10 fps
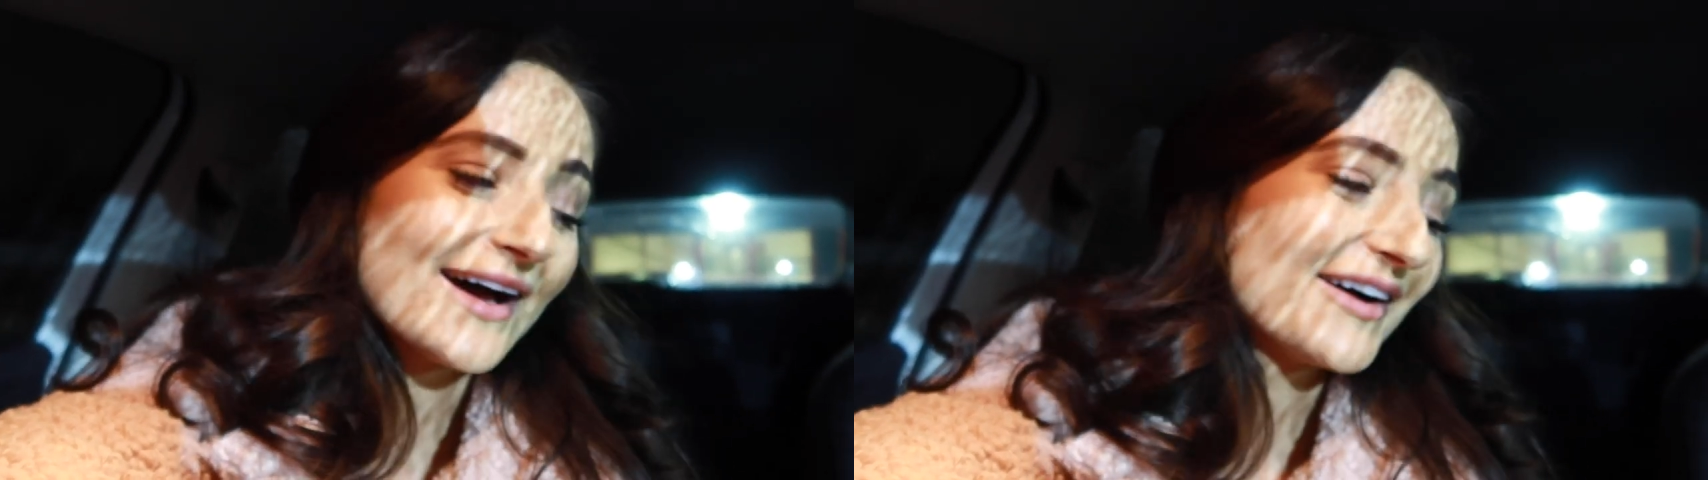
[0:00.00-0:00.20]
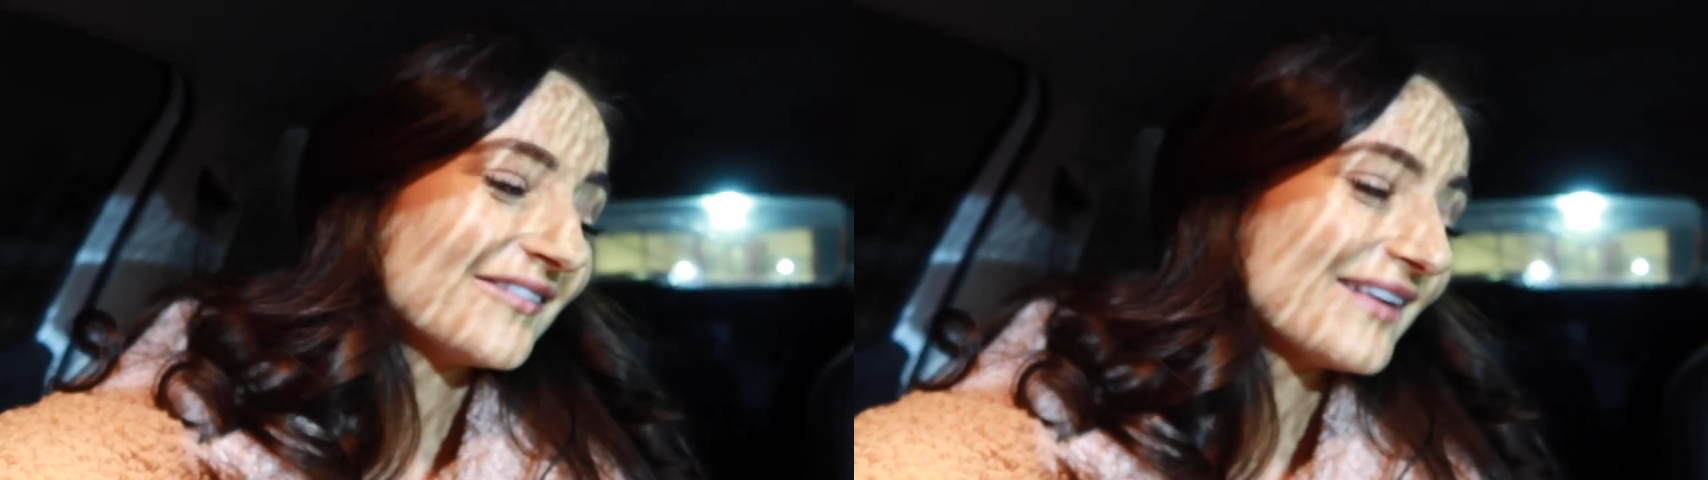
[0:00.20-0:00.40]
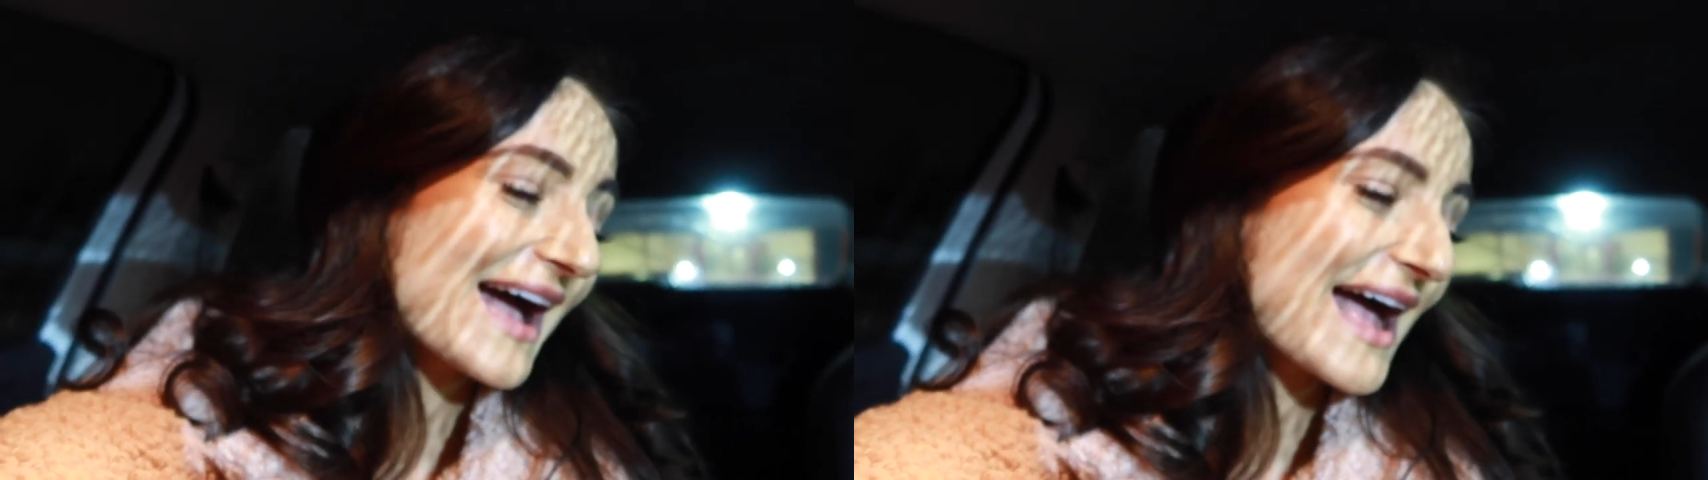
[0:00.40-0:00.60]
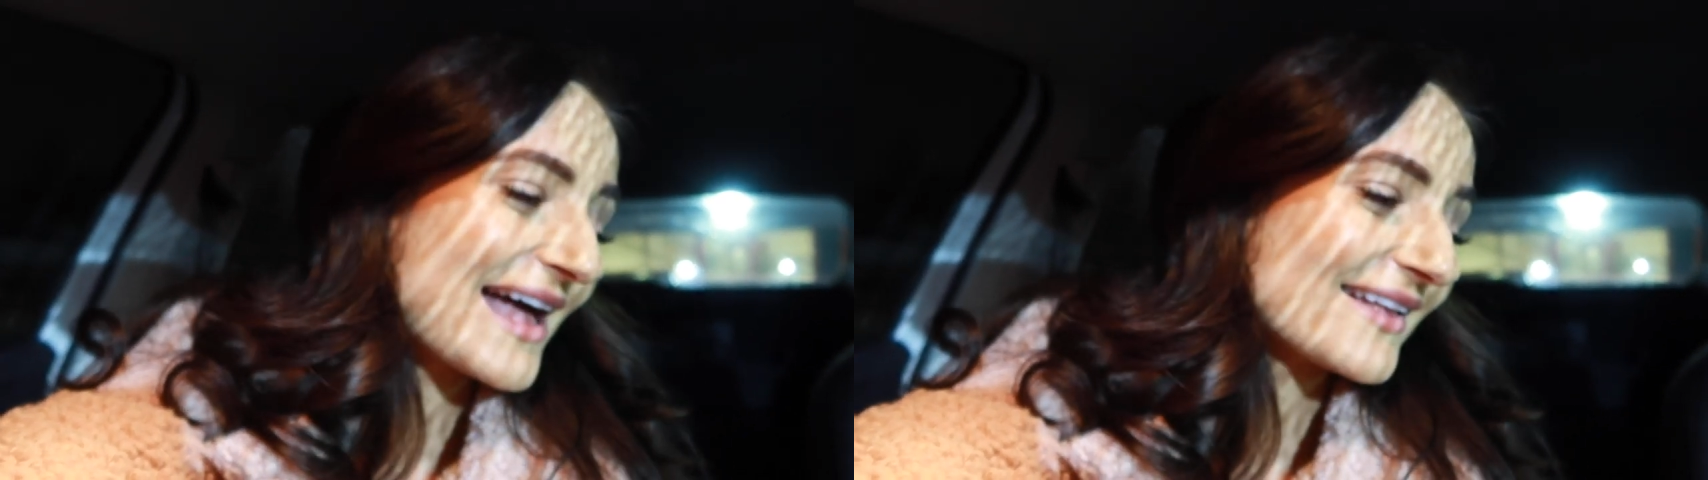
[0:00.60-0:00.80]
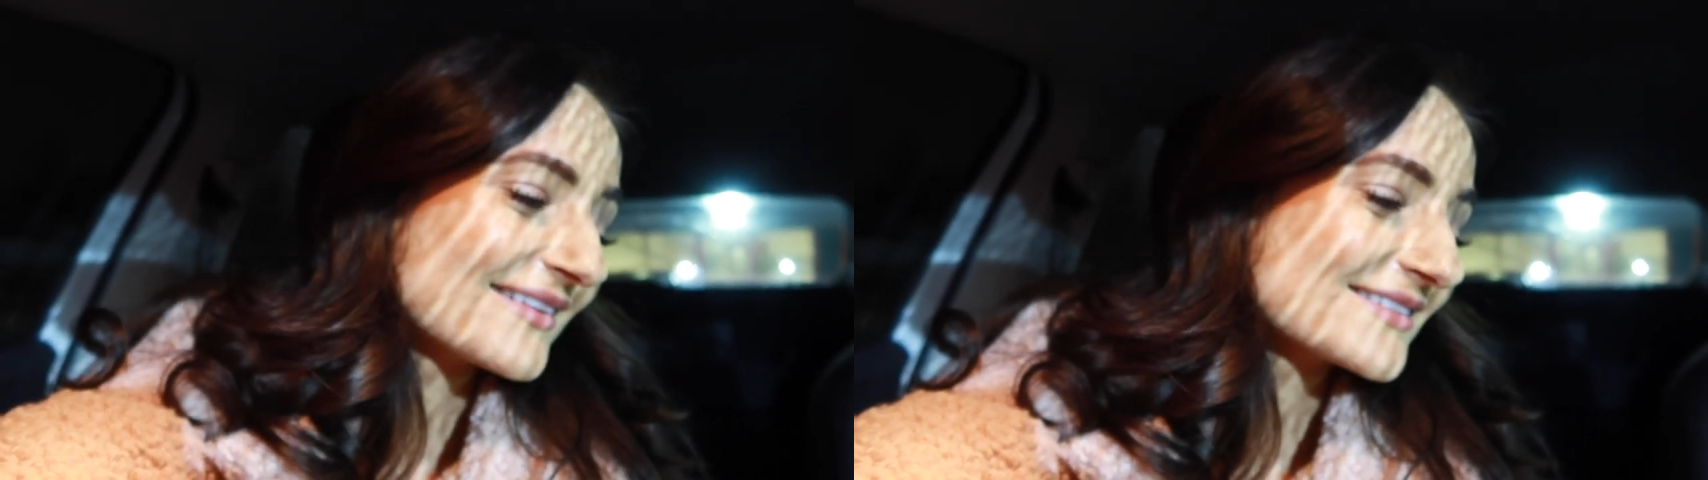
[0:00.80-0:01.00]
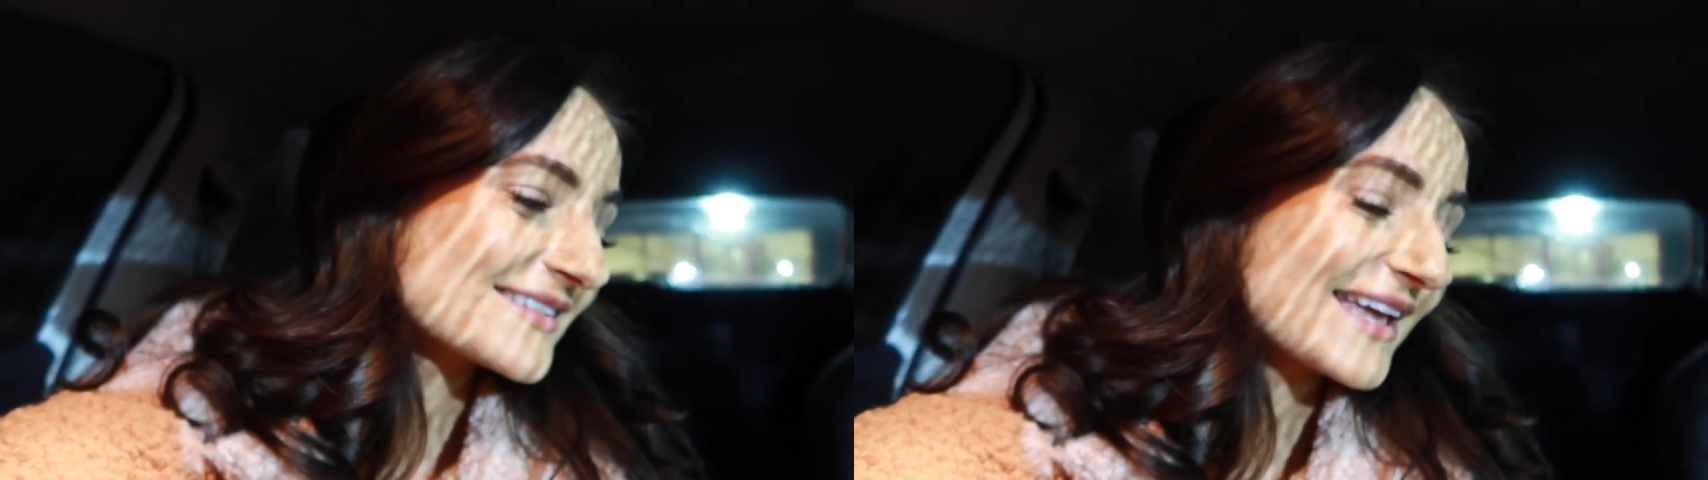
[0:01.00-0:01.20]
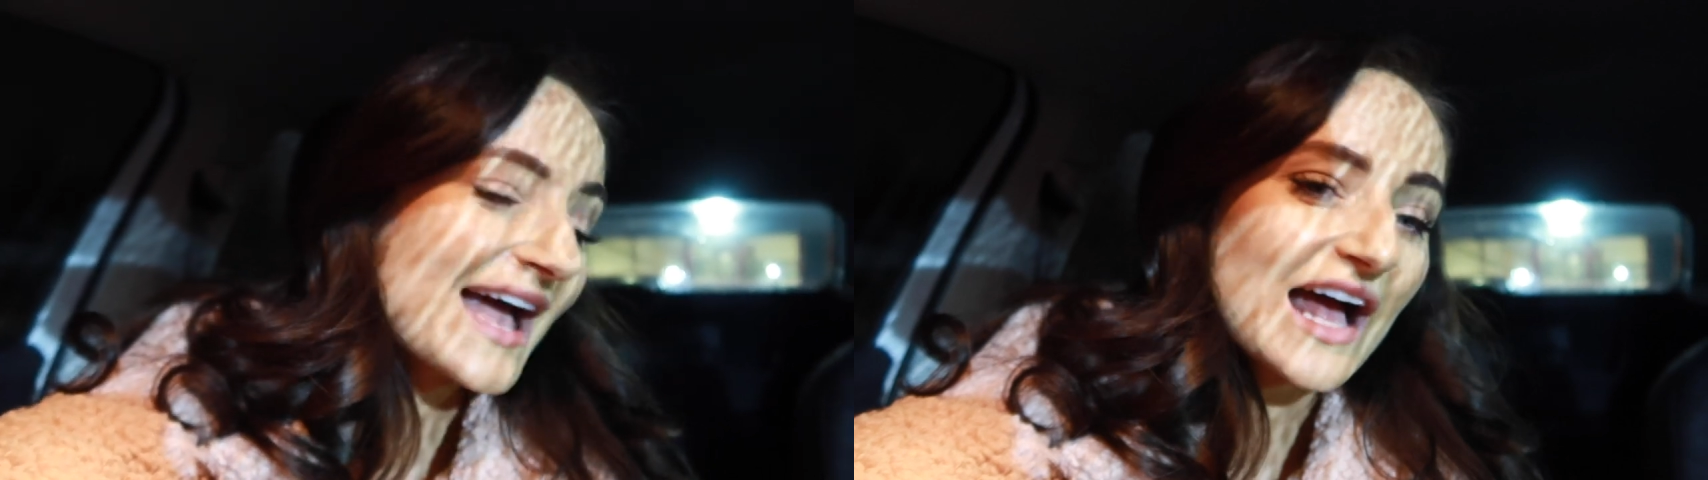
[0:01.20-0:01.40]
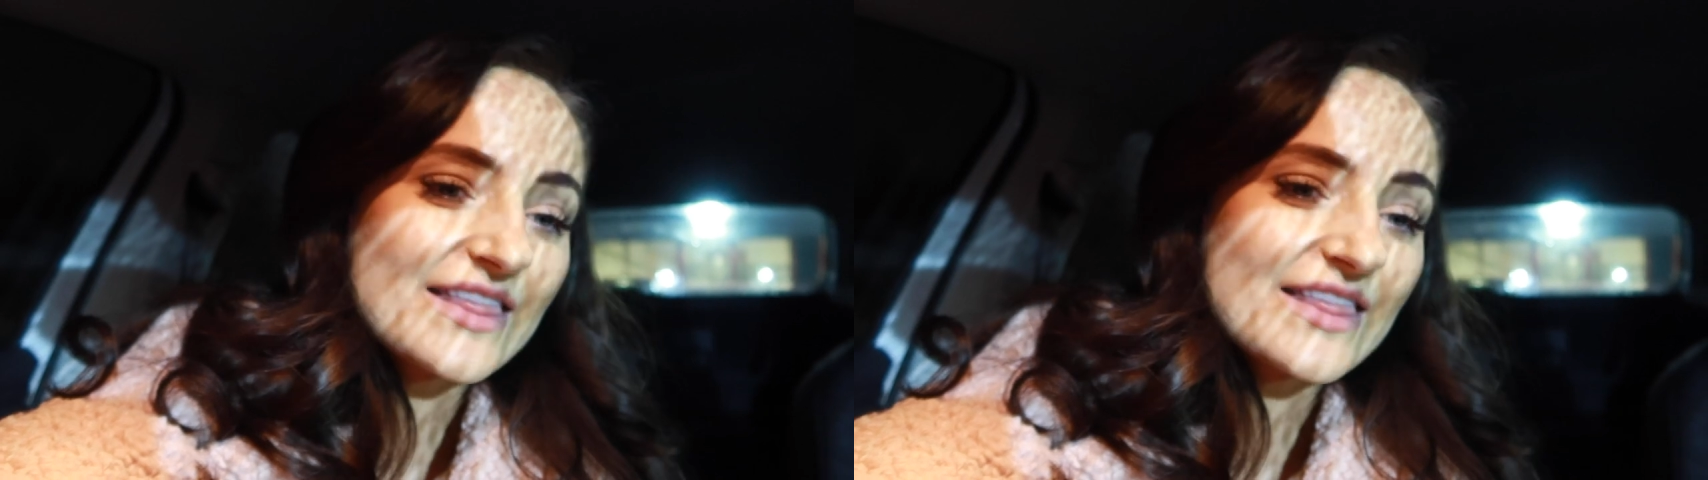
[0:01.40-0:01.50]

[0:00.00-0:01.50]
And yeah,